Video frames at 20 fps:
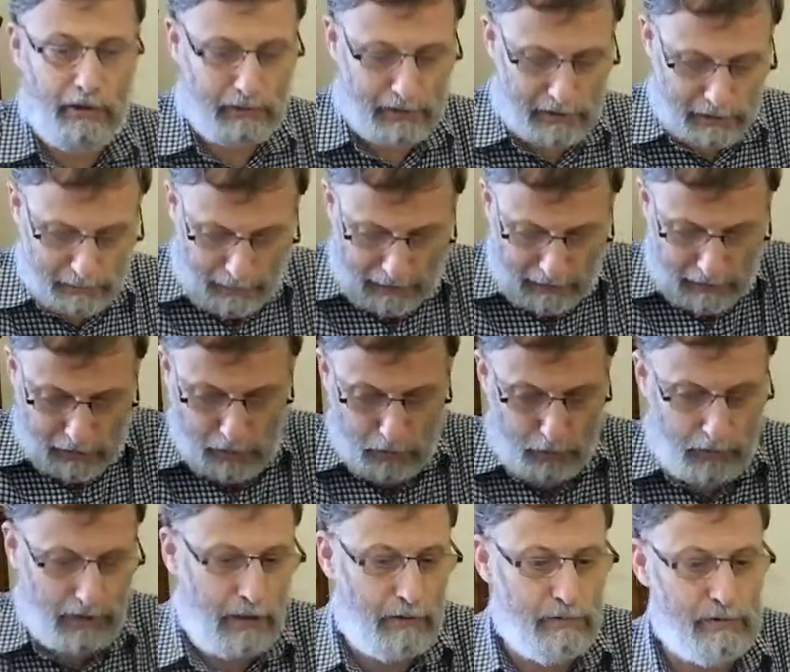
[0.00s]
It's made in
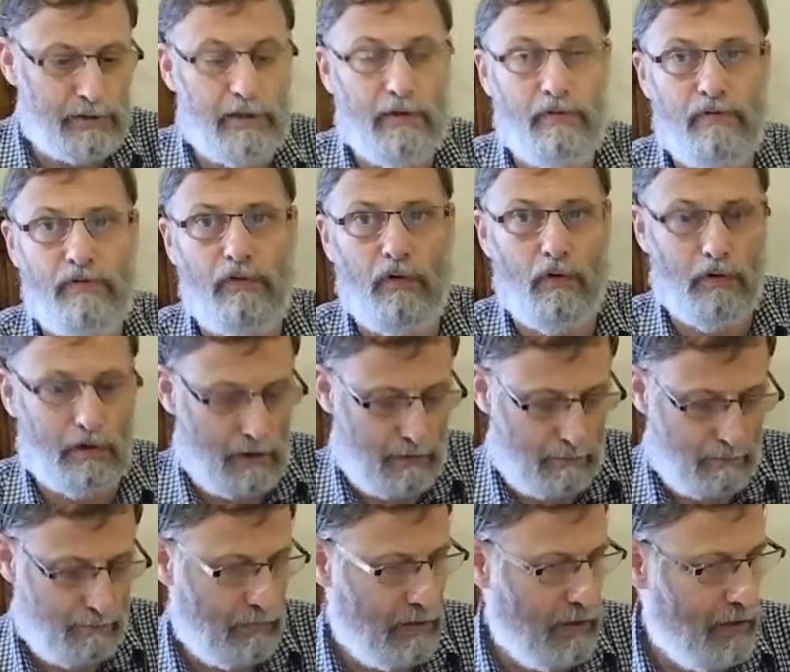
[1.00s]
2004.
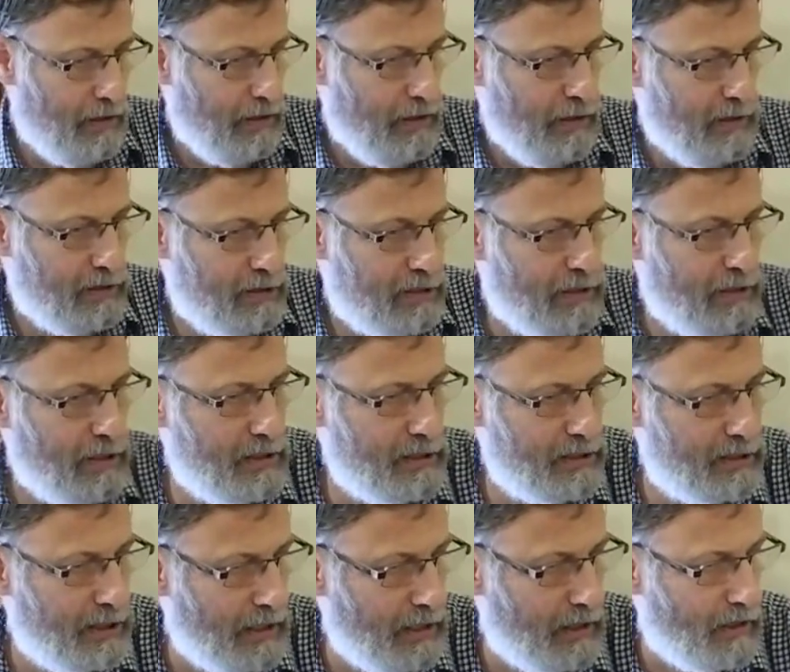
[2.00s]
It's an
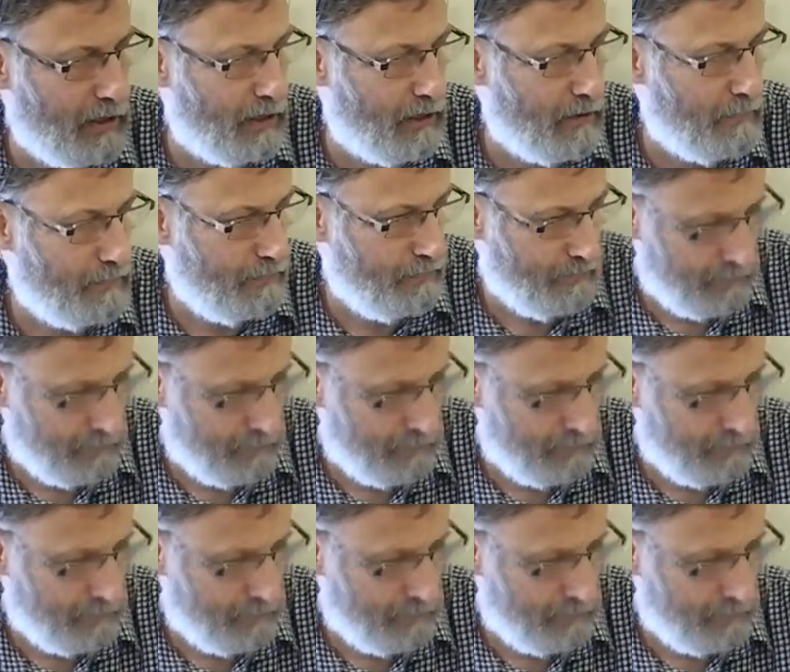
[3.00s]
SLR.